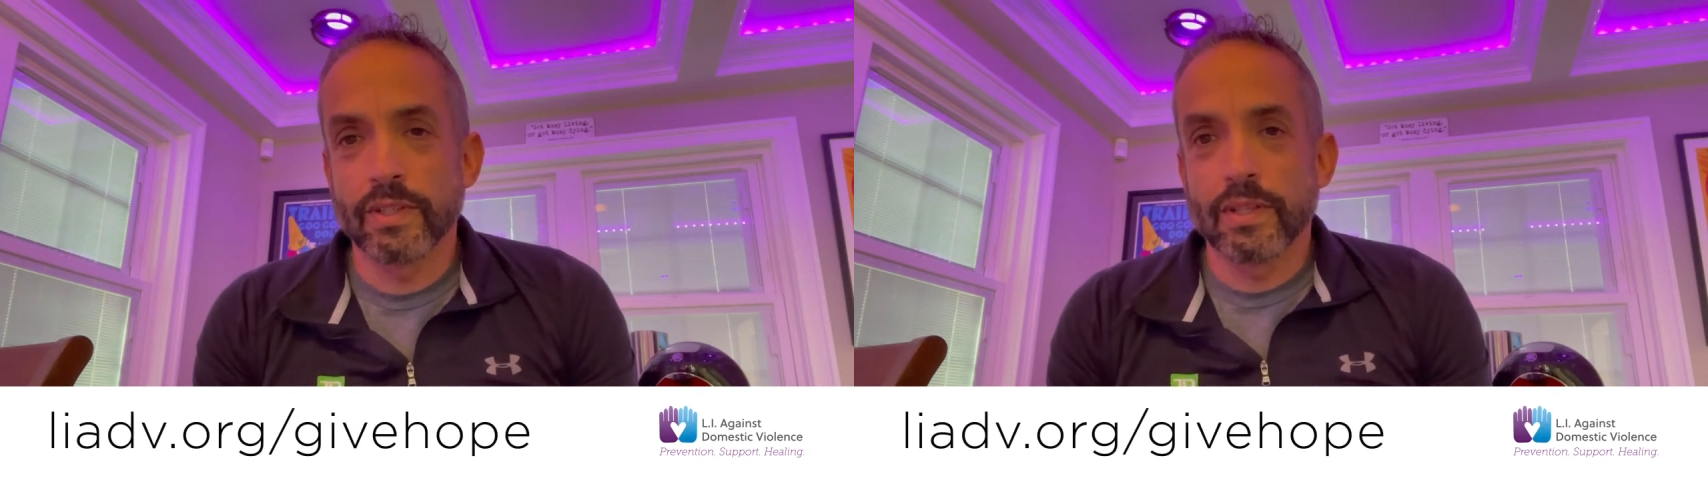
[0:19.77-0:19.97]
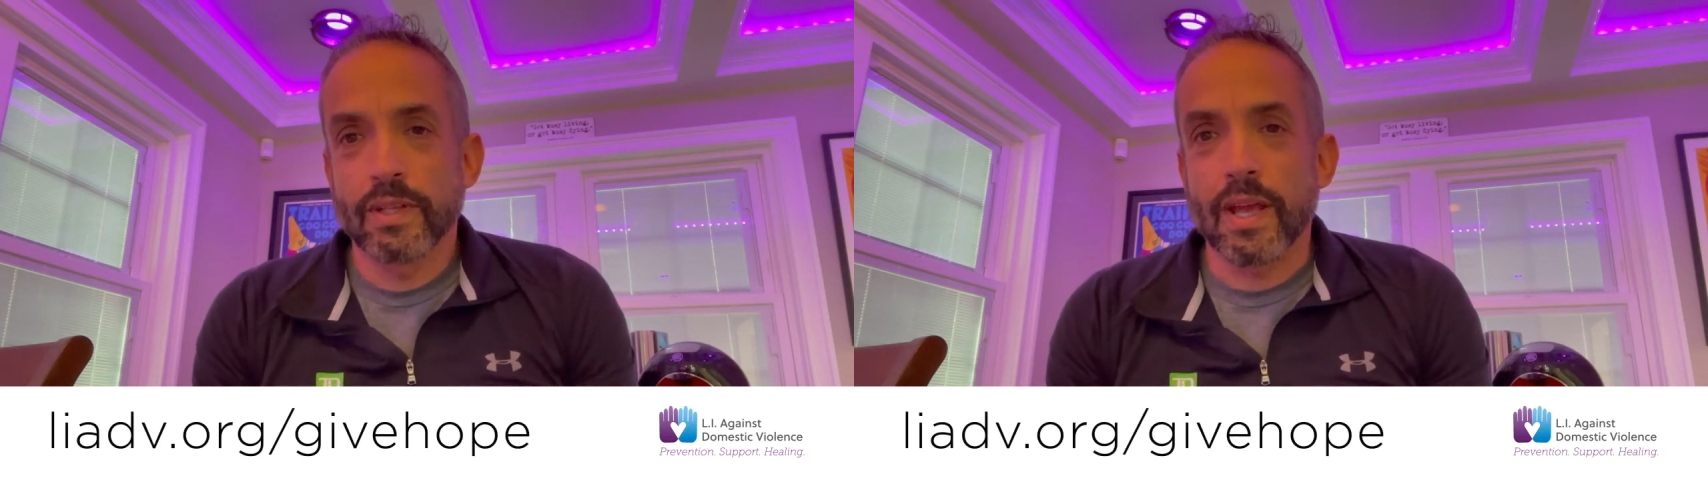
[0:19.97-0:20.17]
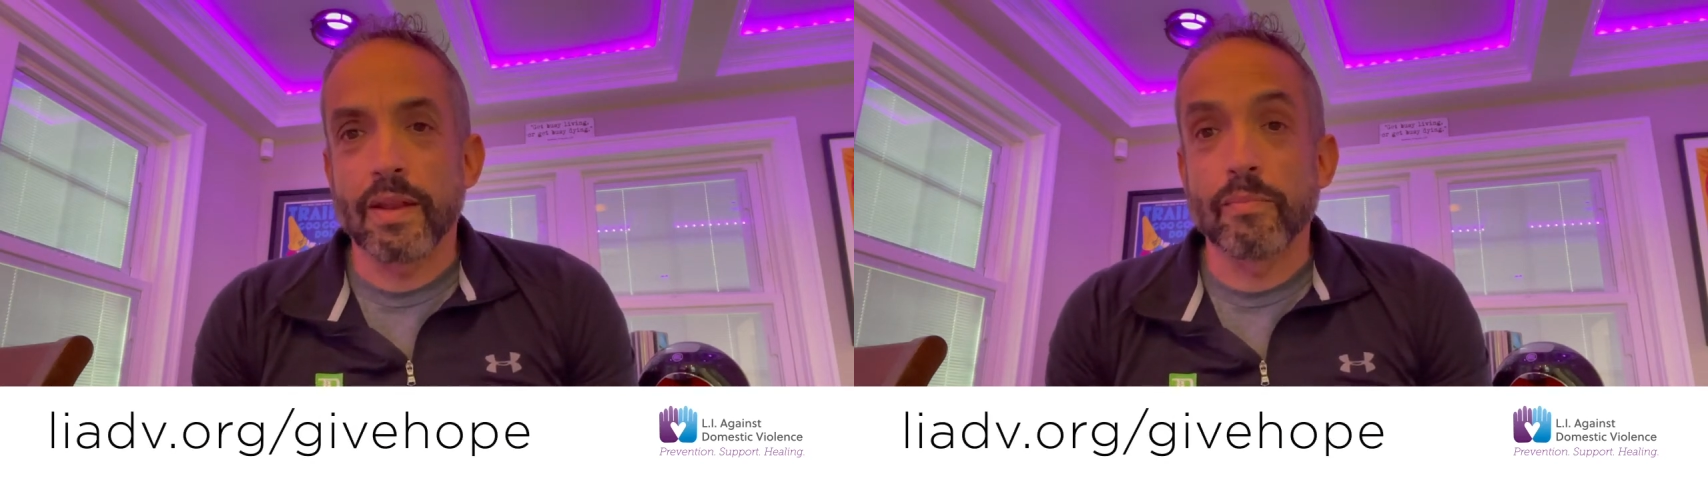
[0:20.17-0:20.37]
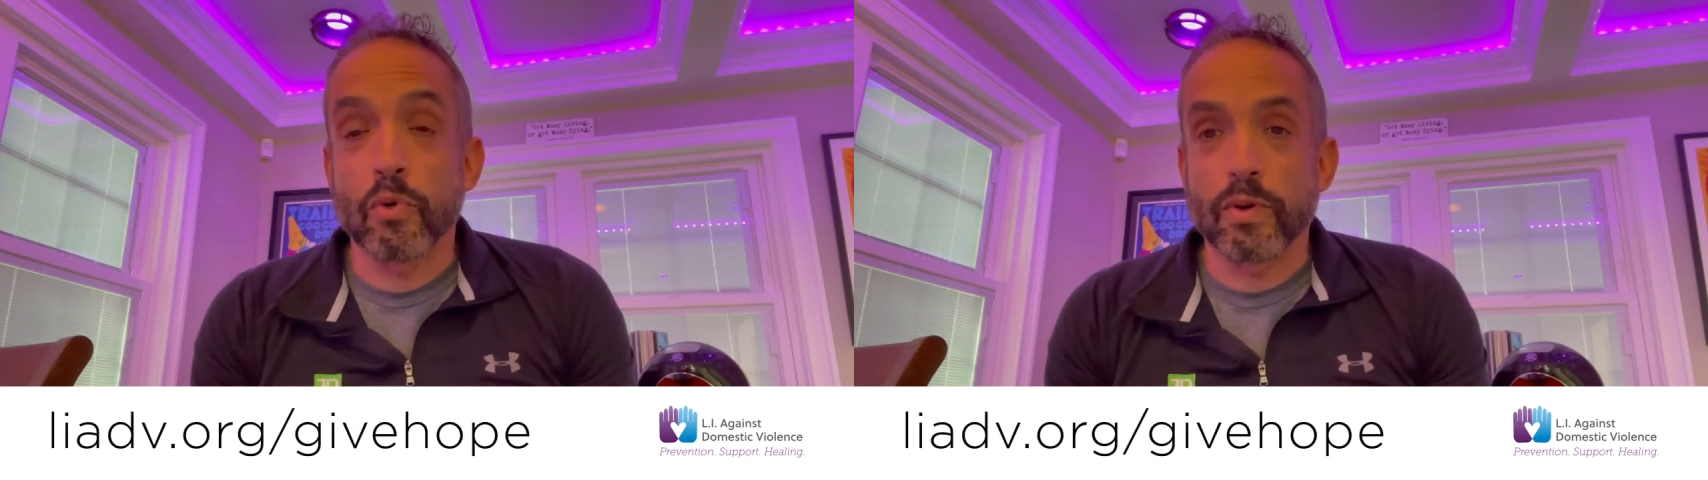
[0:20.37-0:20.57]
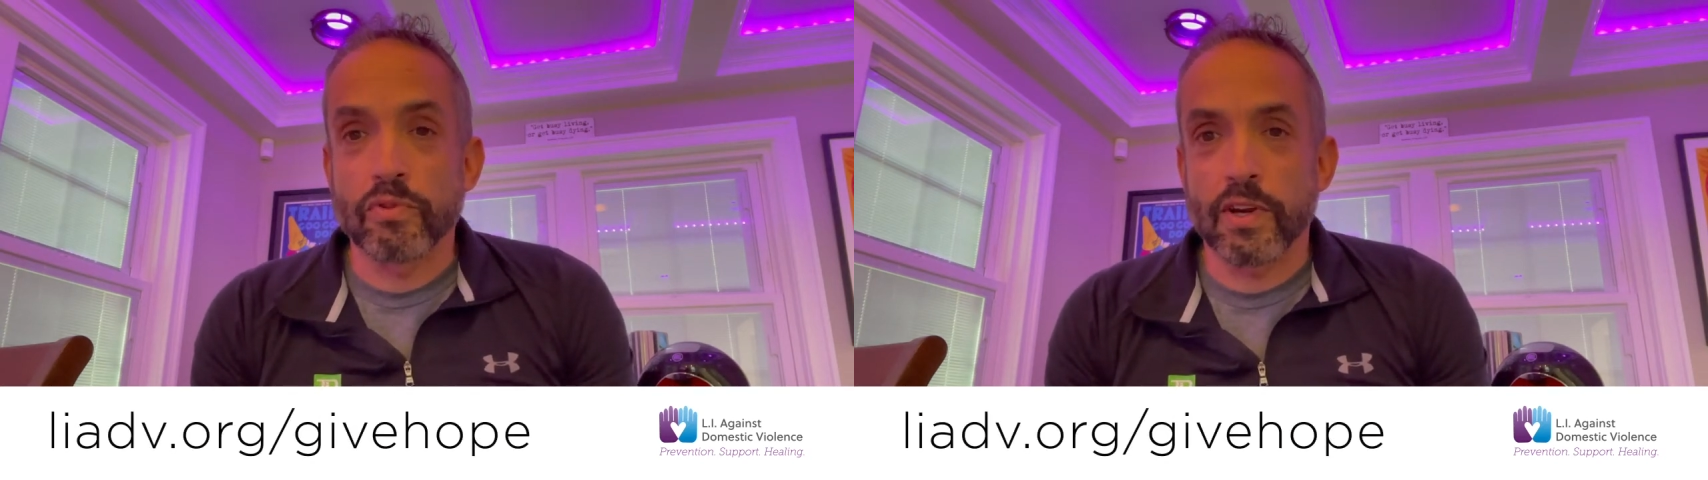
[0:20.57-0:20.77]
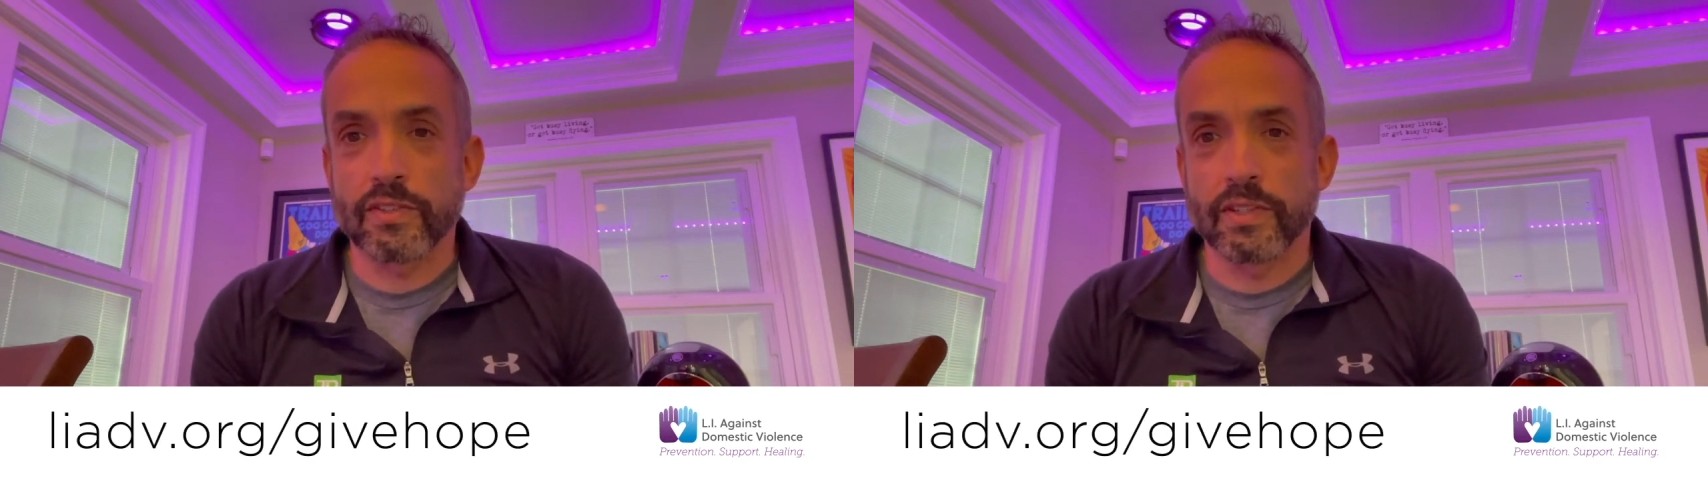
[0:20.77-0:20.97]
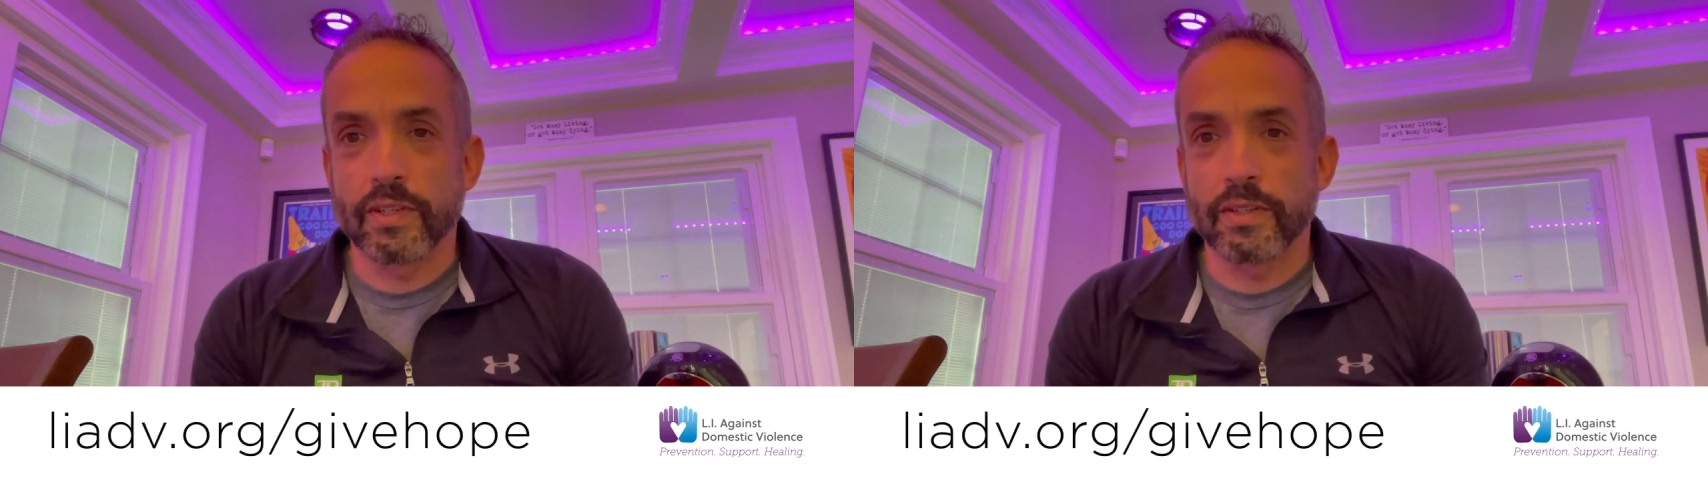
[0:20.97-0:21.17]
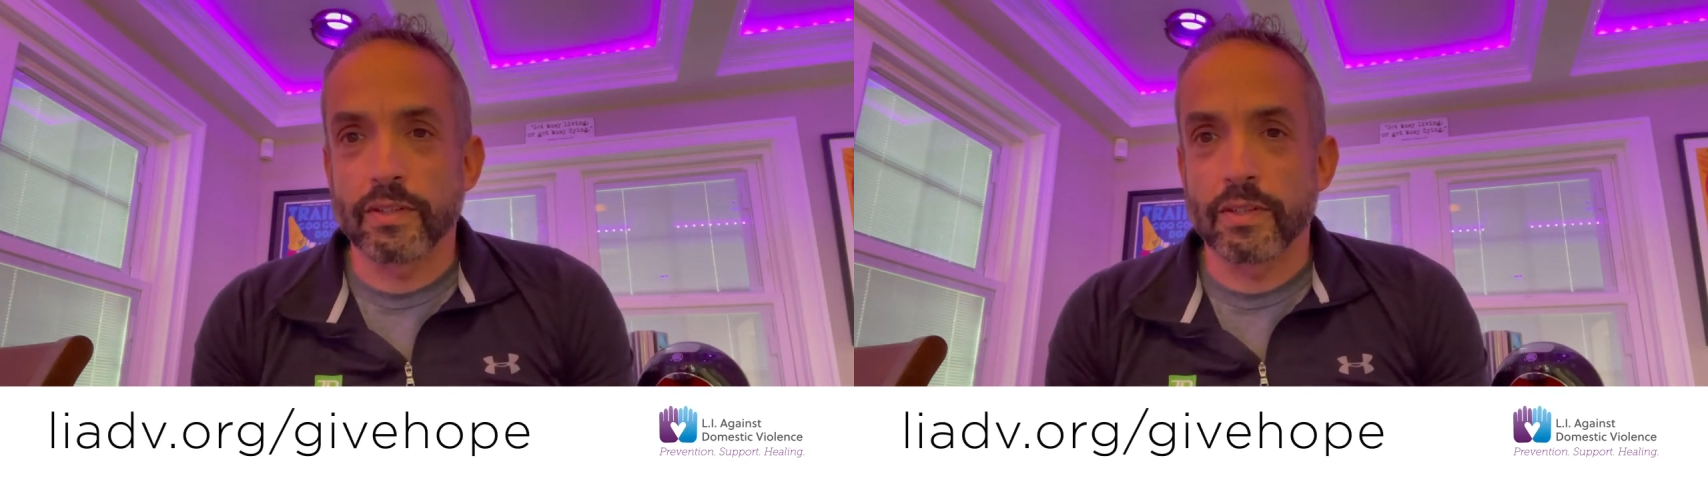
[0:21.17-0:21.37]
and board
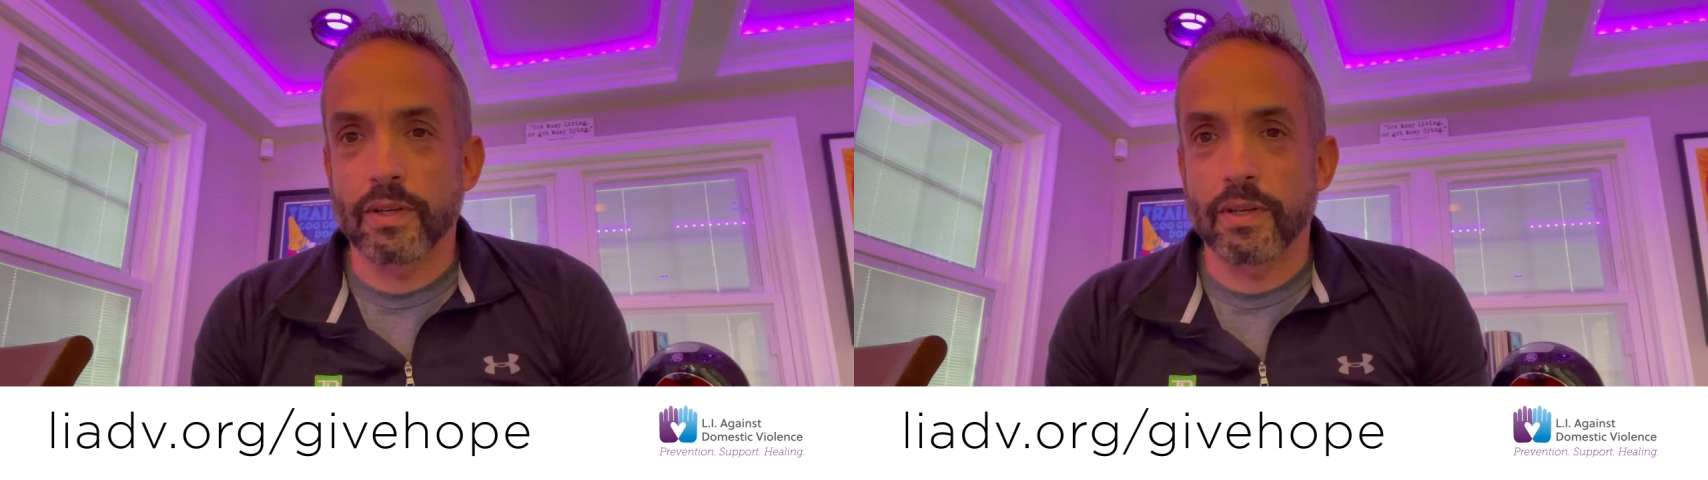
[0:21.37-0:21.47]
president